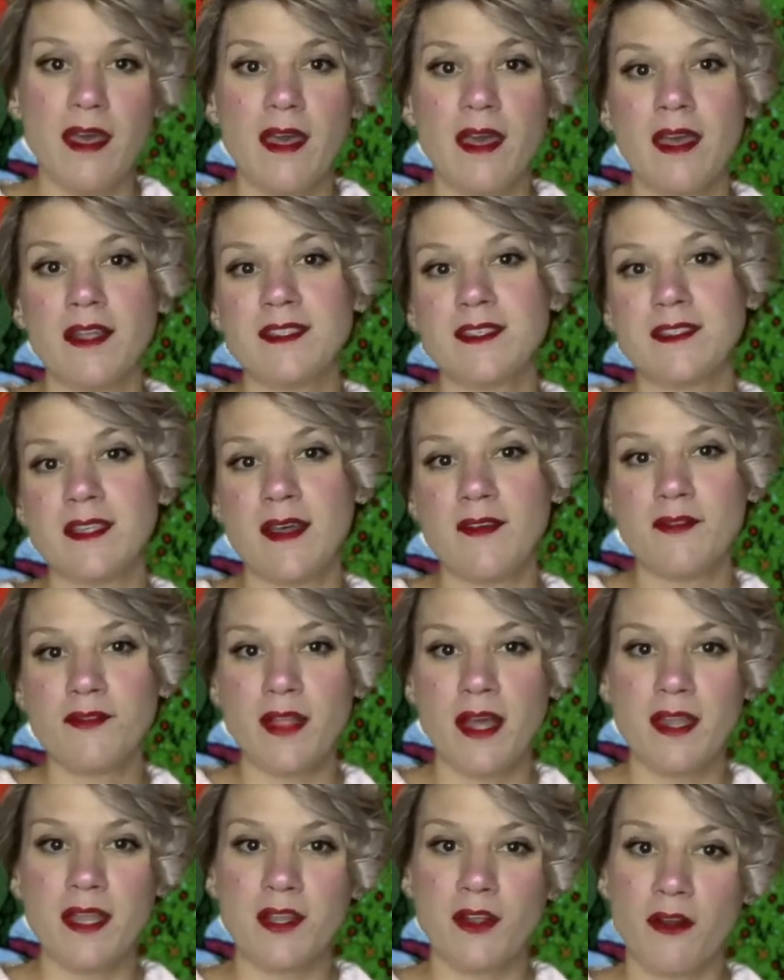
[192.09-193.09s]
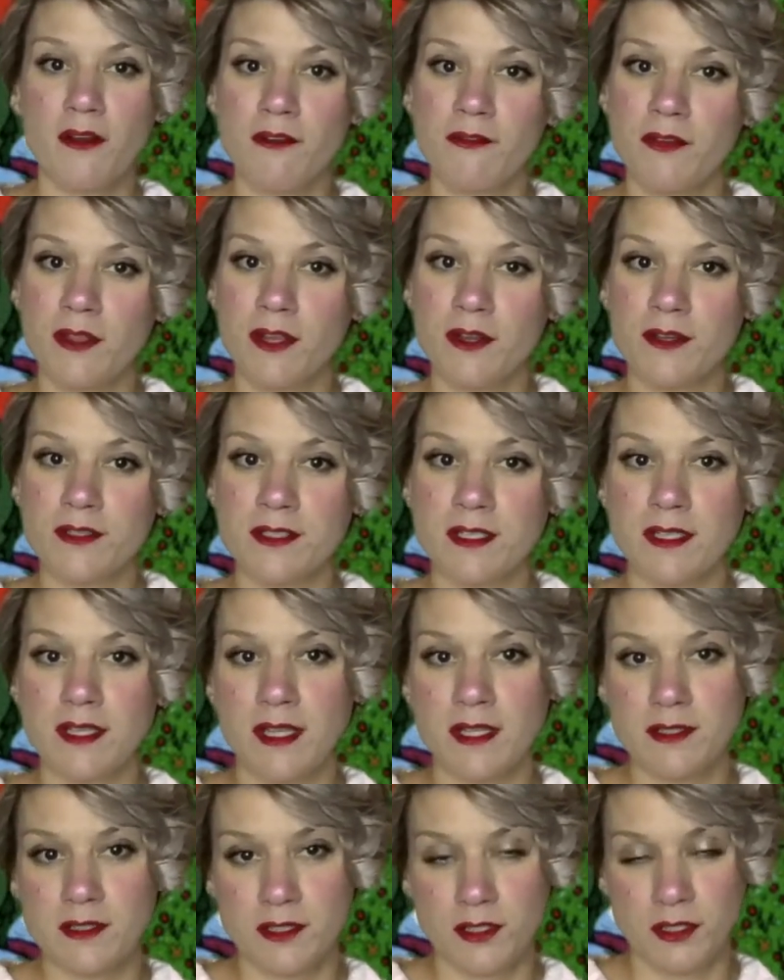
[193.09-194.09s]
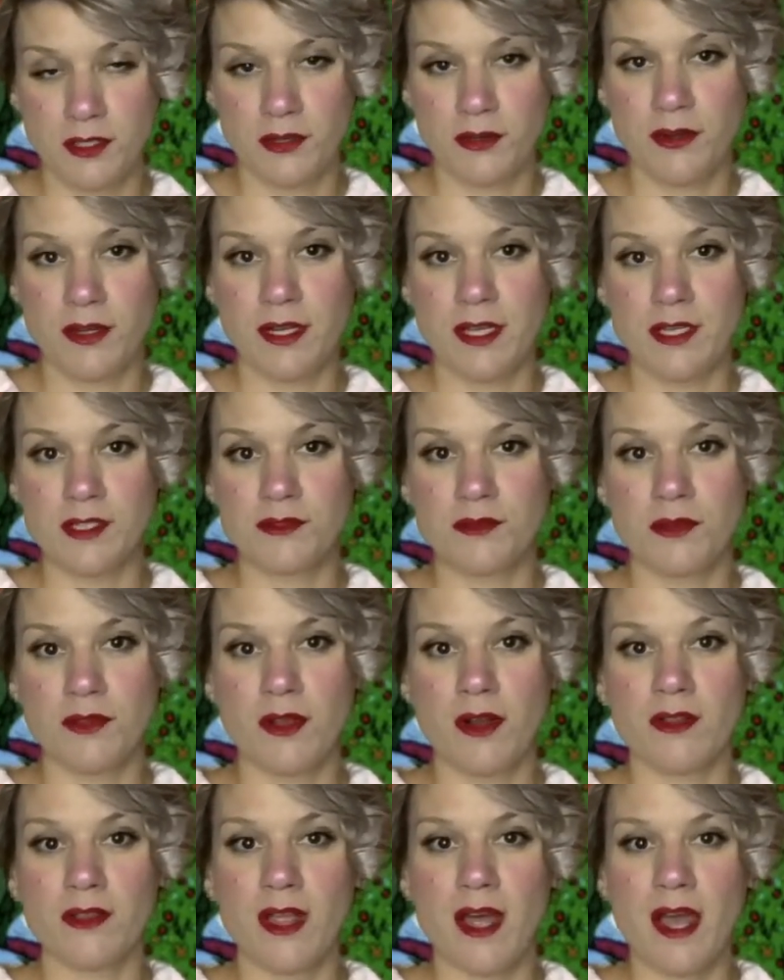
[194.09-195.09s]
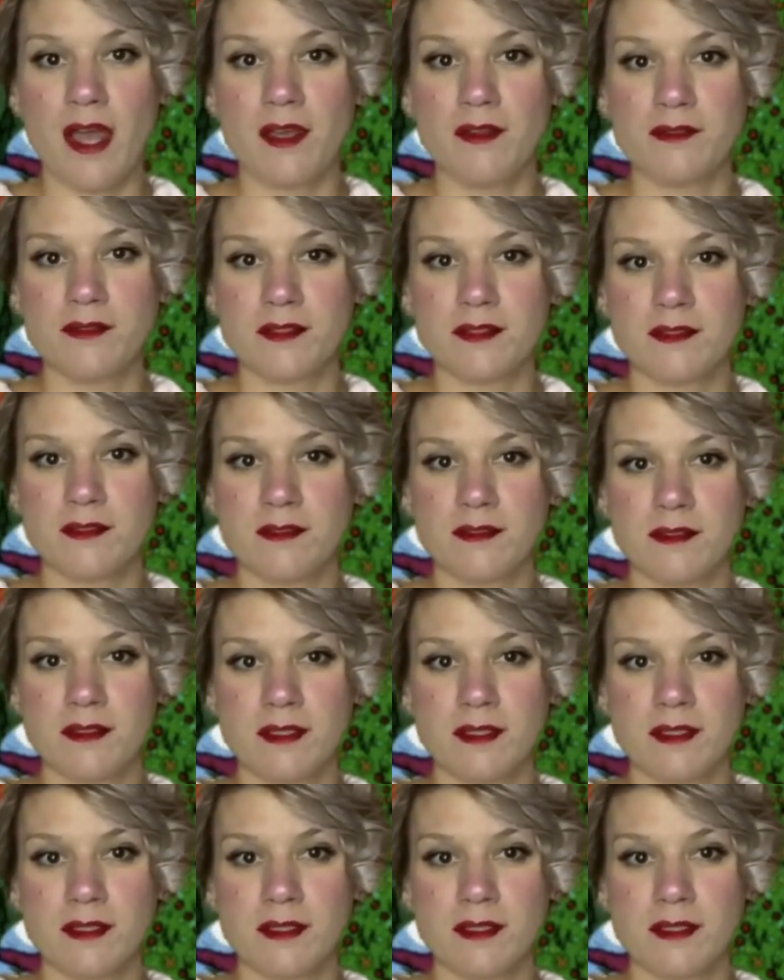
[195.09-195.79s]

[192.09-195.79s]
instead of letting our fears and insecurities rule our lives.